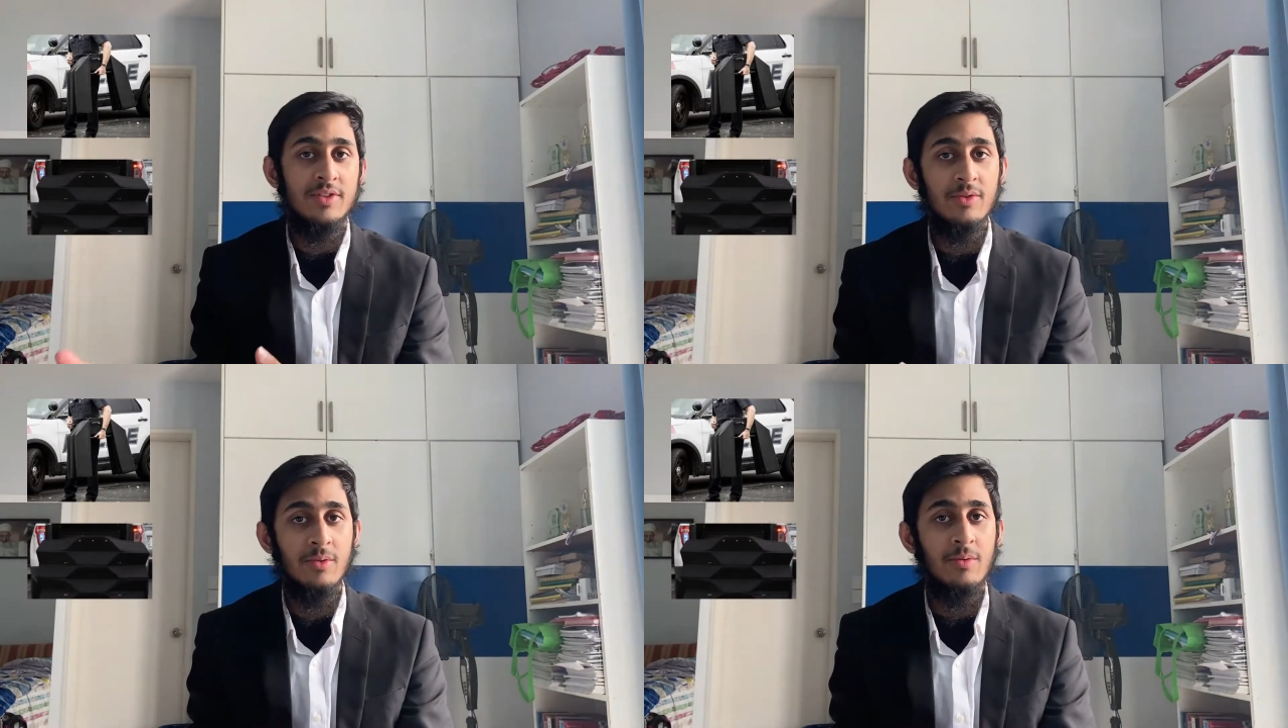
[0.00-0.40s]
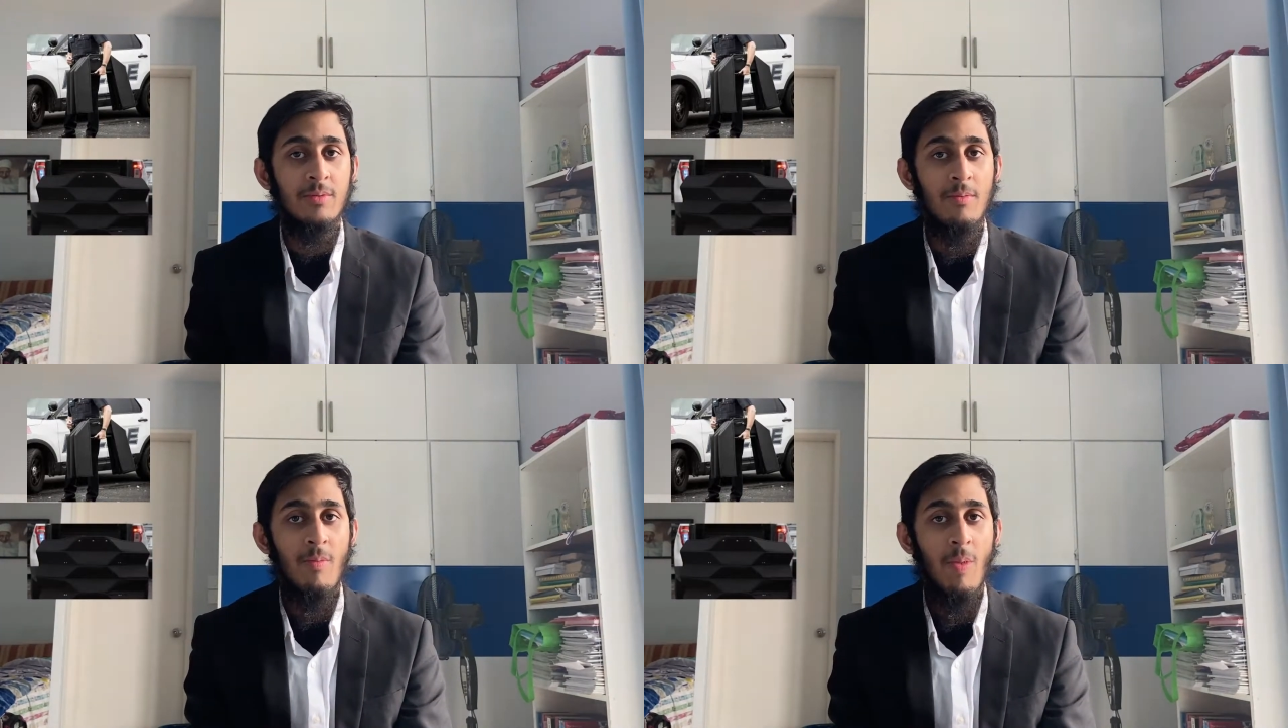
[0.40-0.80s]
do.
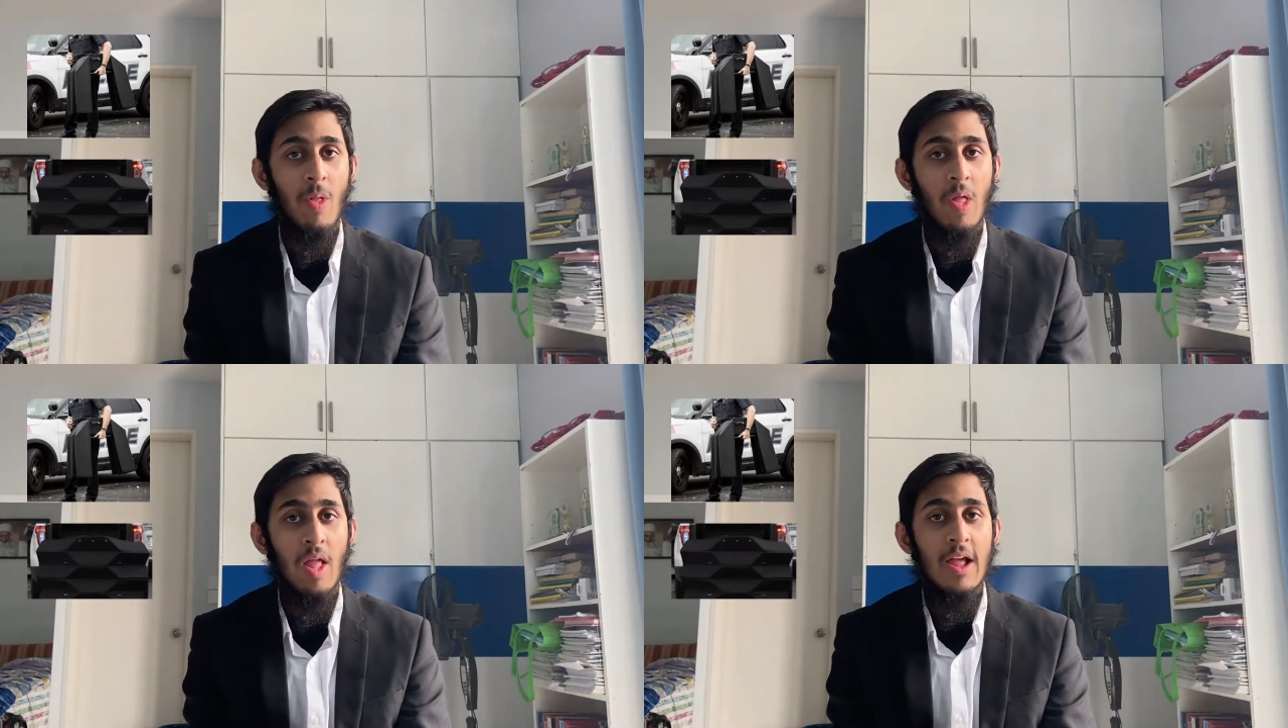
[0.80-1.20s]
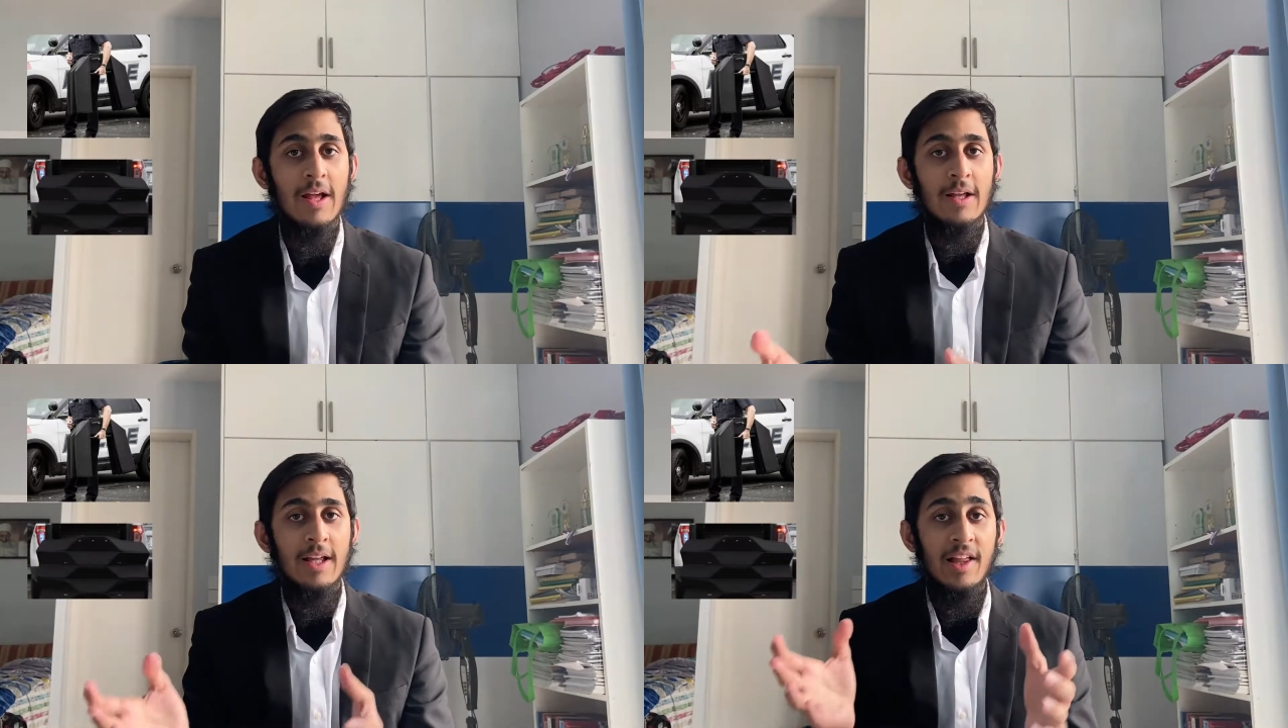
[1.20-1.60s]

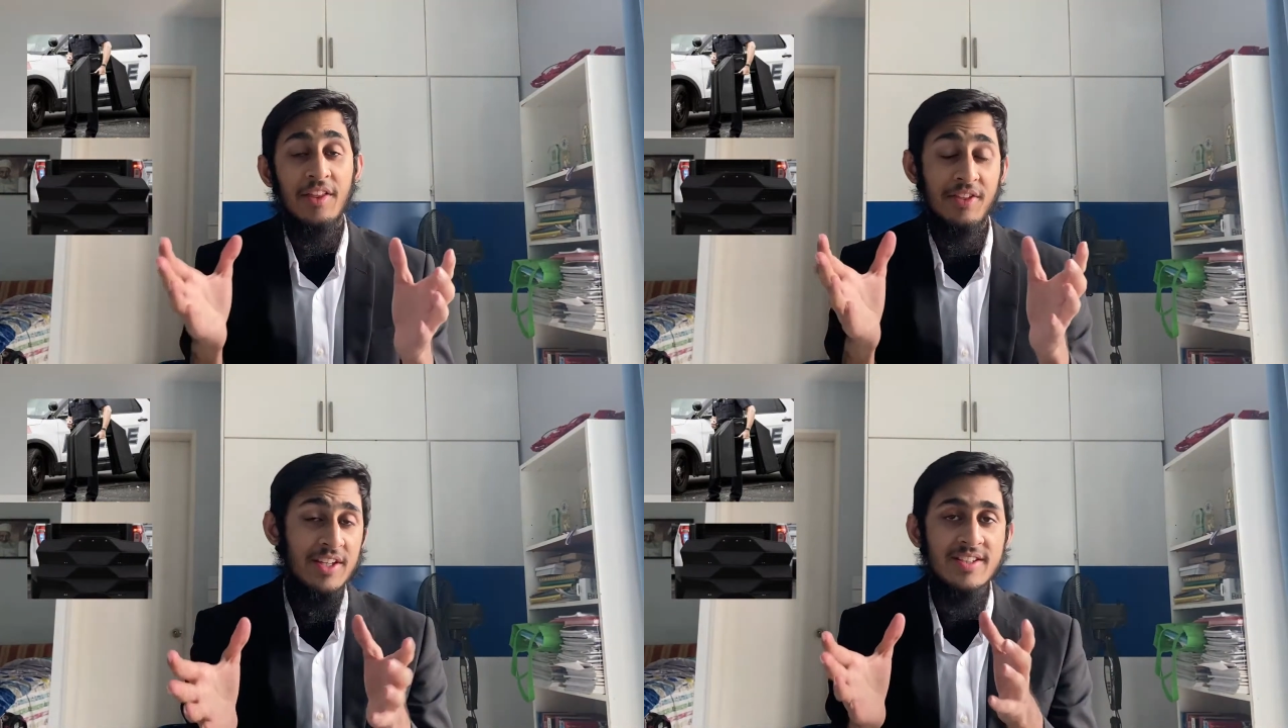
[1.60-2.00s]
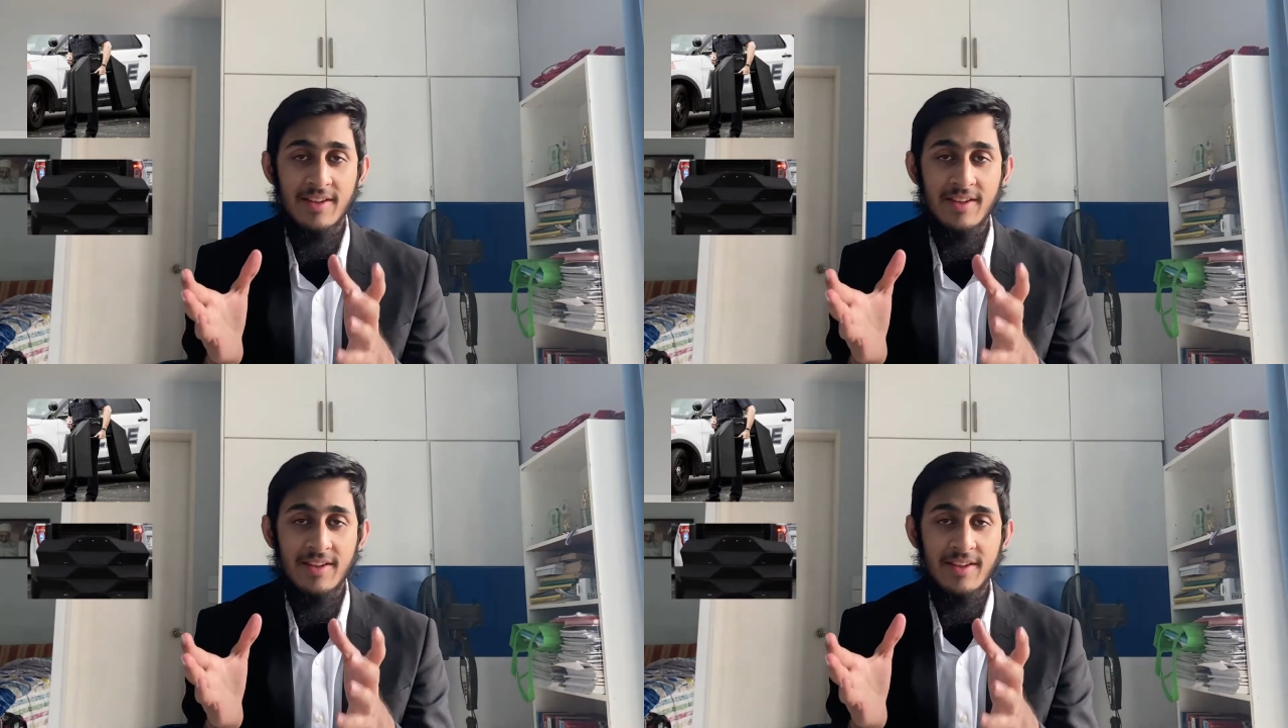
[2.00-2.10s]
This